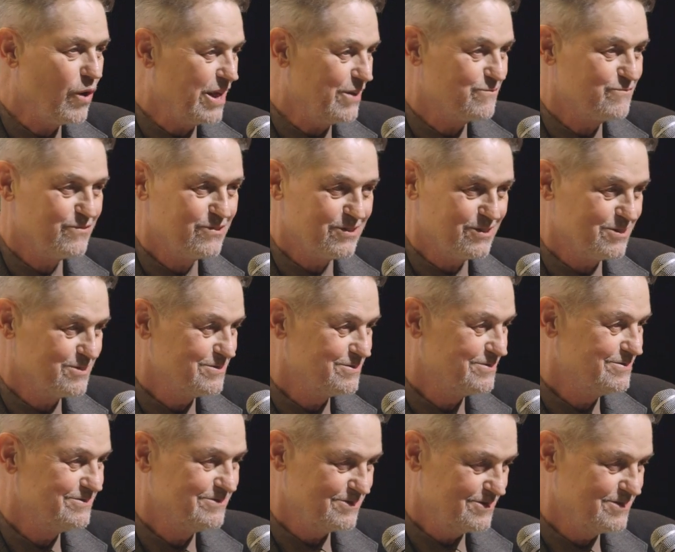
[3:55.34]
wait for
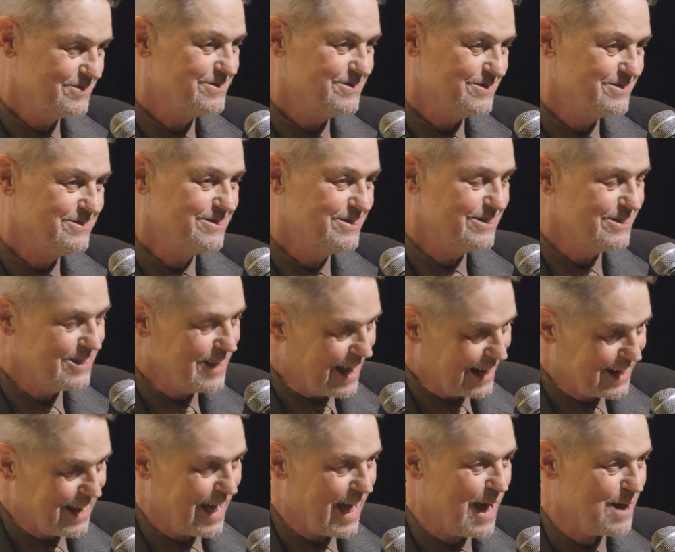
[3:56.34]

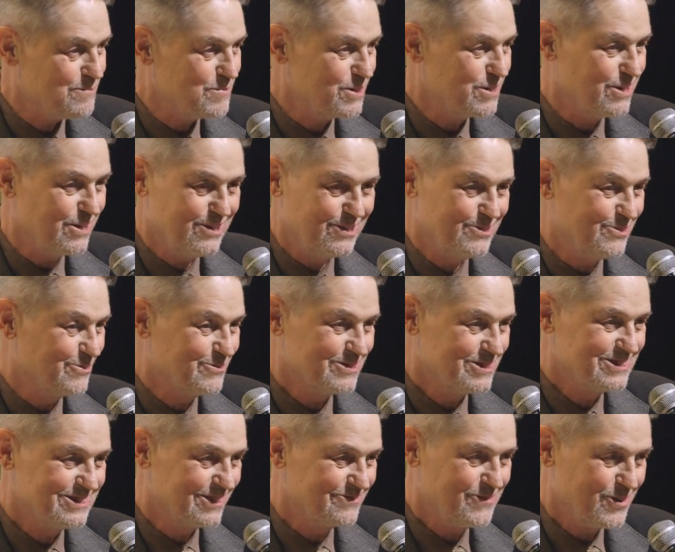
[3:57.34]
that to happen to you.
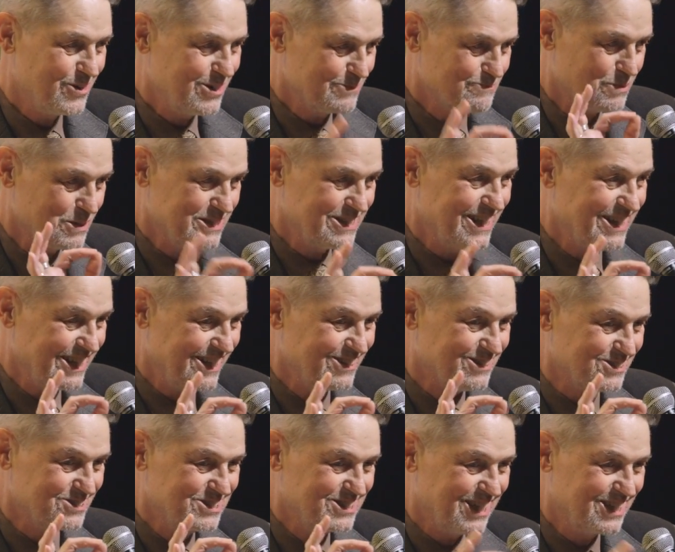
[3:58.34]
It's a very
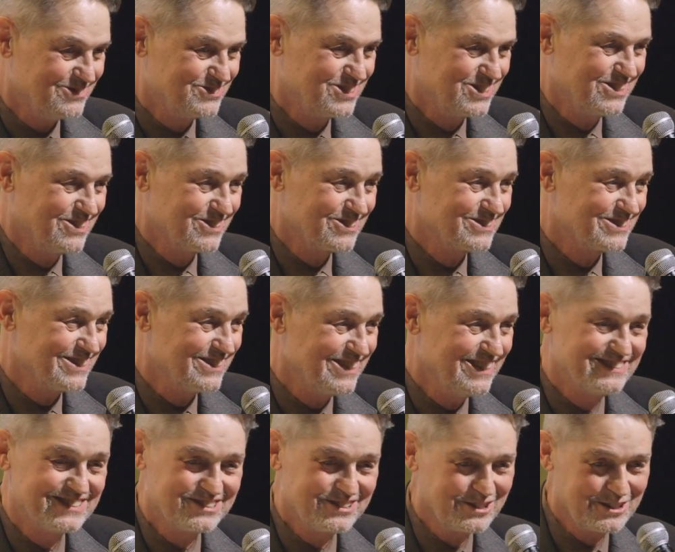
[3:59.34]
particular set of
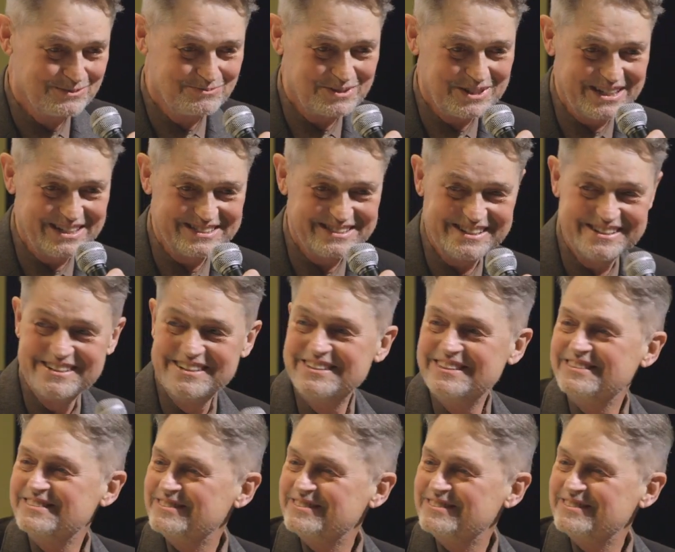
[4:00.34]
circumstances here.